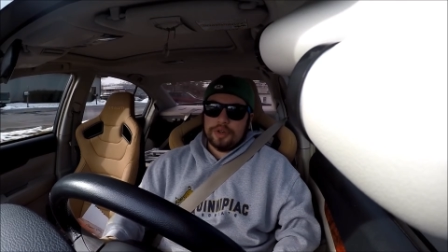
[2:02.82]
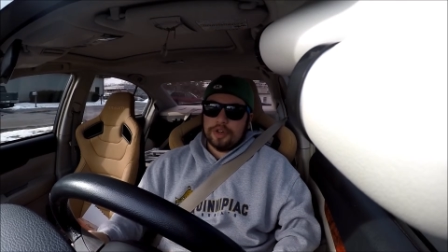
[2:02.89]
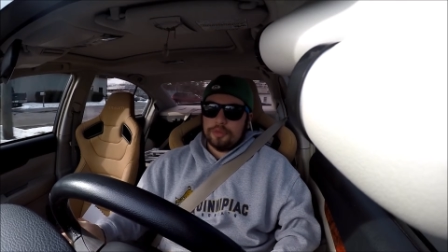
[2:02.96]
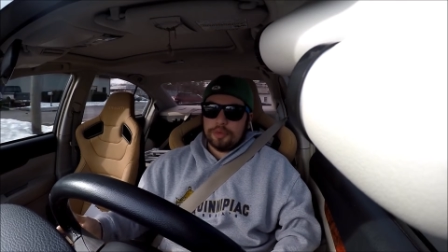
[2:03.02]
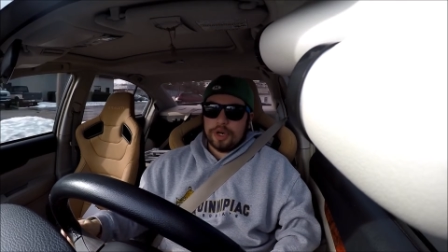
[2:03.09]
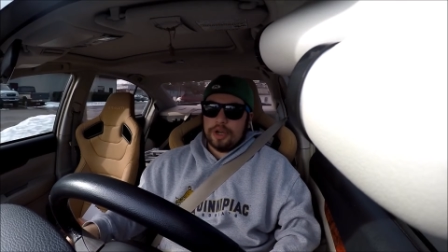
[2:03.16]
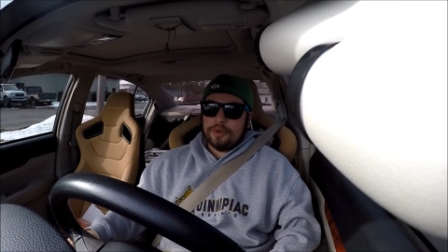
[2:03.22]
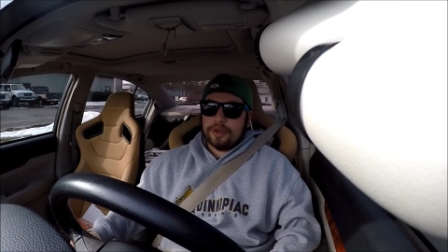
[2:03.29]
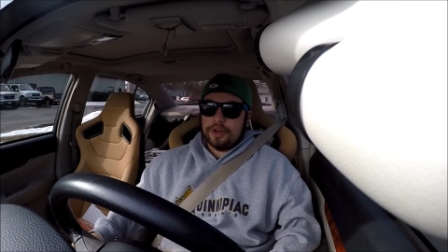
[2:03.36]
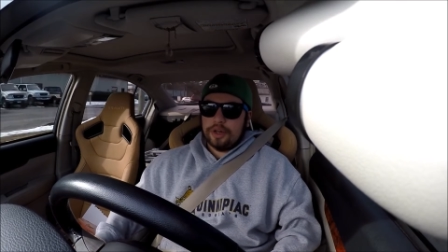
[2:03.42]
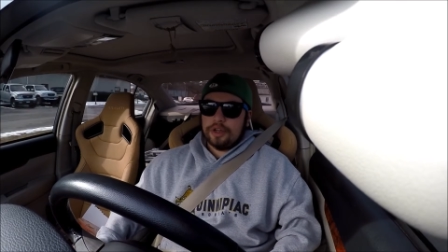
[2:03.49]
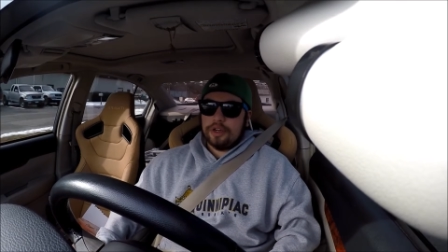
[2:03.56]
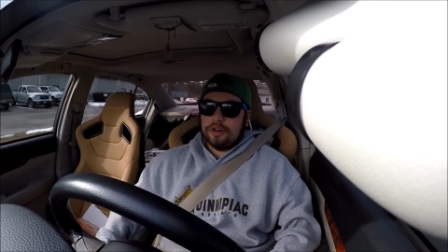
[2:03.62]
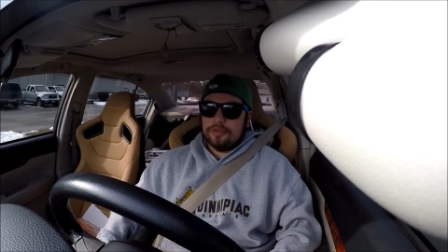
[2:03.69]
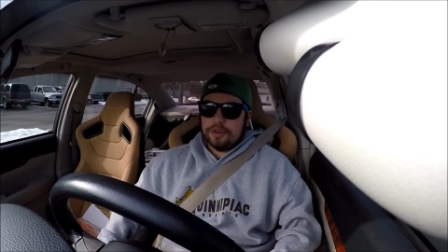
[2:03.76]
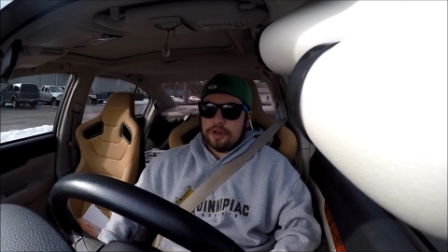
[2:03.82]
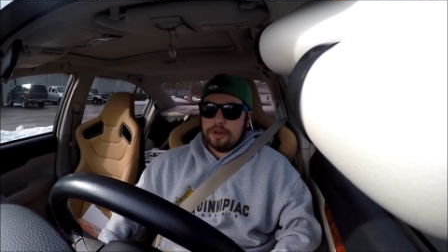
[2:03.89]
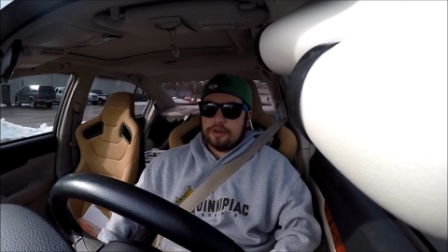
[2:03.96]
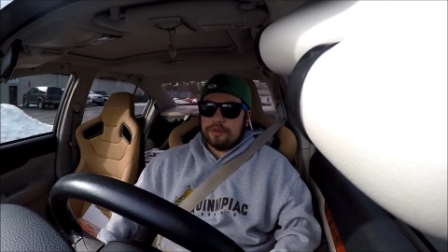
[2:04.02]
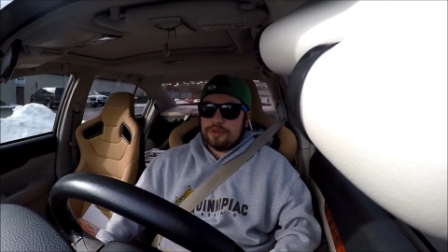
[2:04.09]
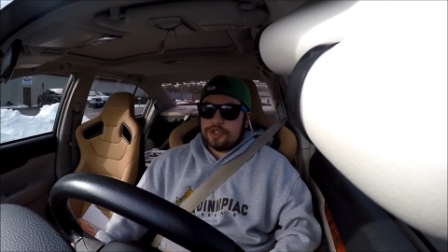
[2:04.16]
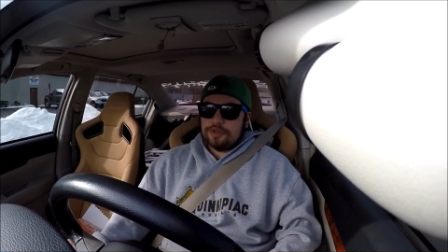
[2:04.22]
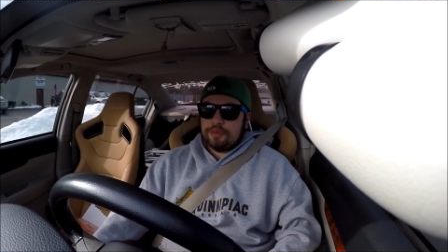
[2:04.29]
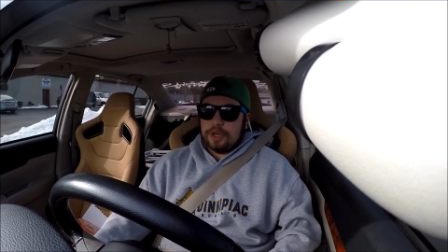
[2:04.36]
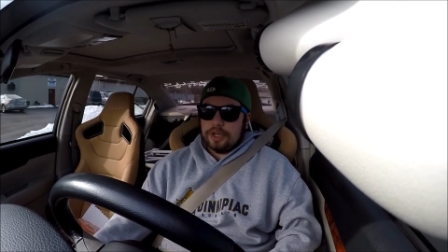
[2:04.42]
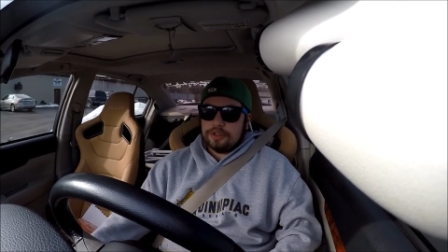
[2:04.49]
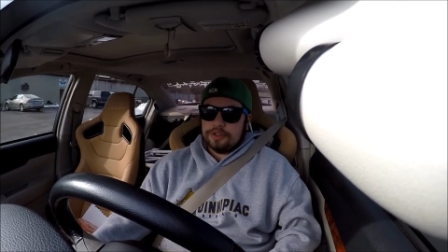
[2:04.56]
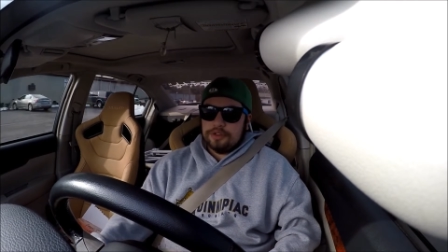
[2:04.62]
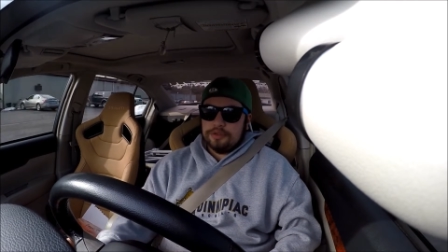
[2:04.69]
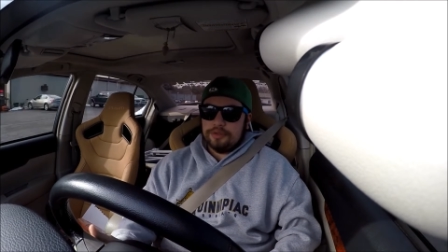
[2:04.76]
you're probably going to get a very
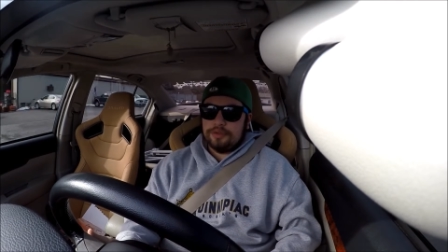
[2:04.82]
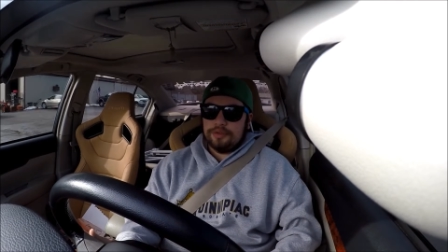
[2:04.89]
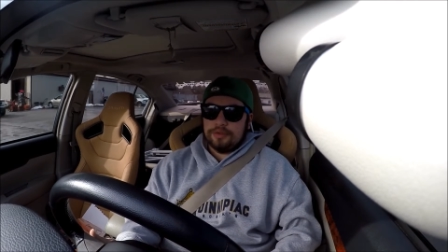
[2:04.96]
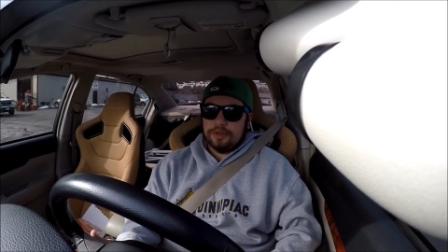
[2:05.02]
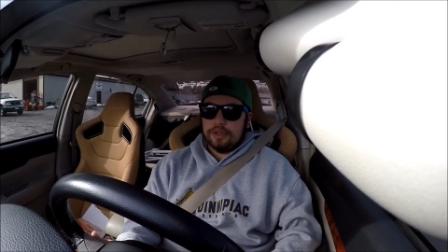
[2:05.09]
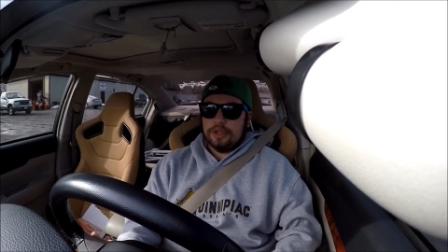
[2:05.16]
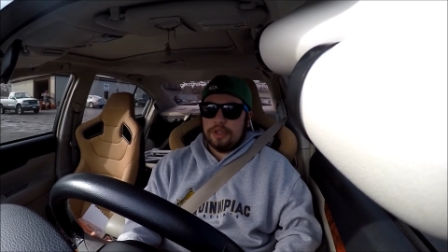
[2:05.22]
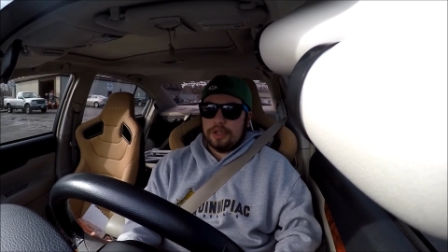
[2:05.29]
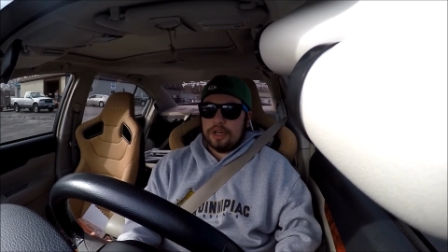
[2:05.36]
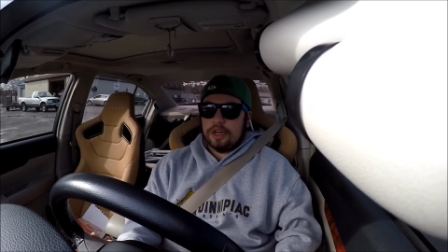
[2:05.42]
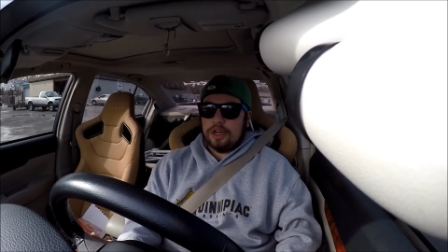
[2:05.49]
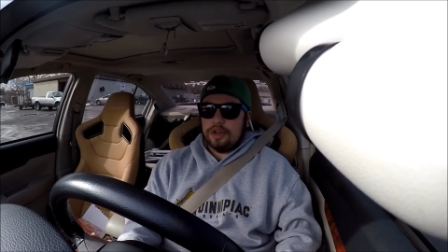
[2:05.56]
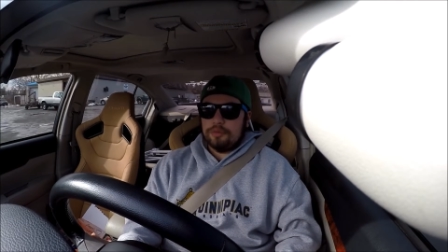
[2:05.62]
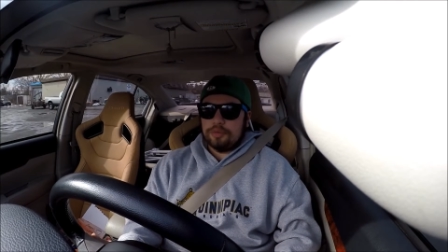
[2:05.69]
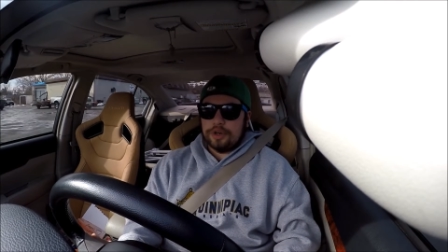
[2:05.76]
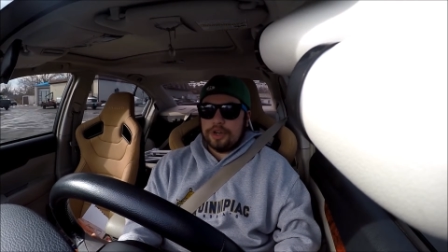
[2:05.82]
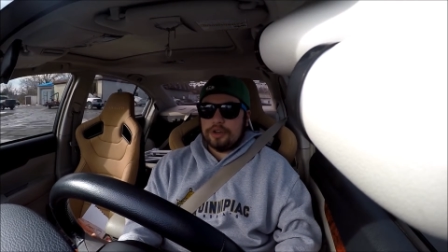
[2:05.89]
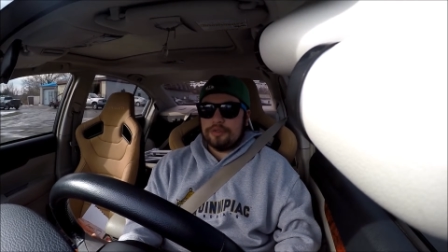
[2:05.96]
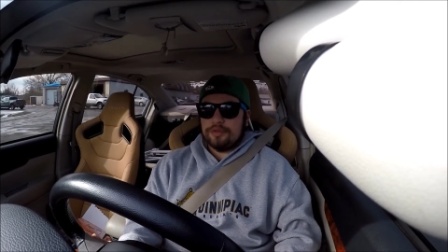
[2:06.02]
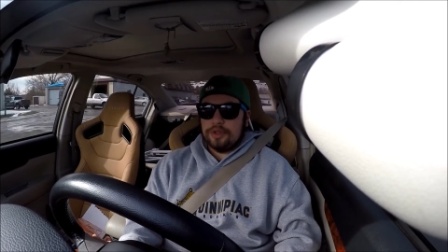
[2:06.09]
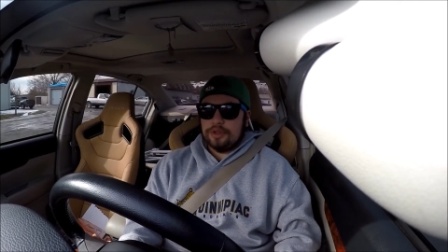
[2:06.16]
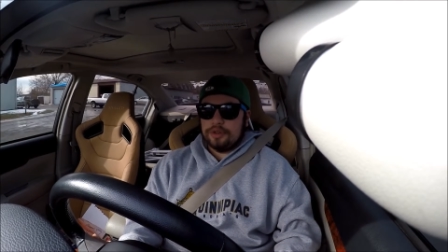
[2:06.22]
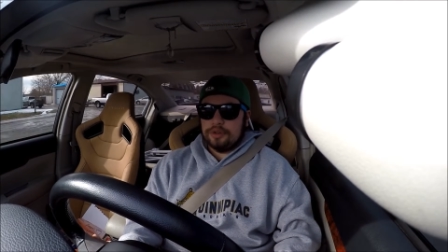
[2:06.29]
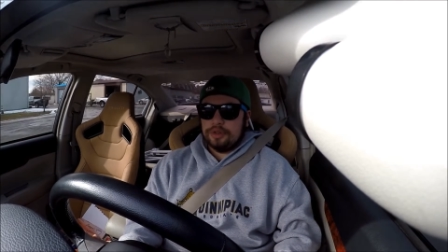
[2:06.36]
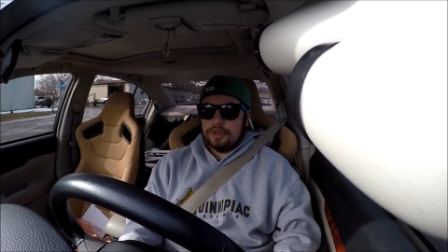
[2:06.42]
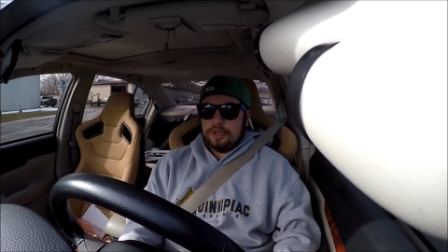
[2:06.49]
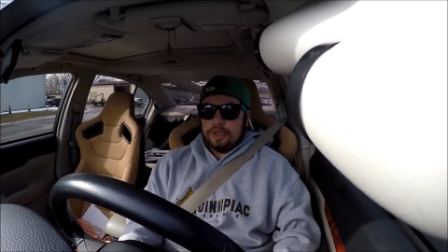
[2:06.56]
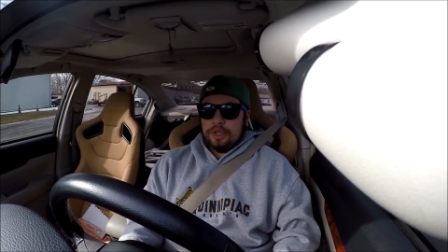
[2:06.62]
responsive brake feel.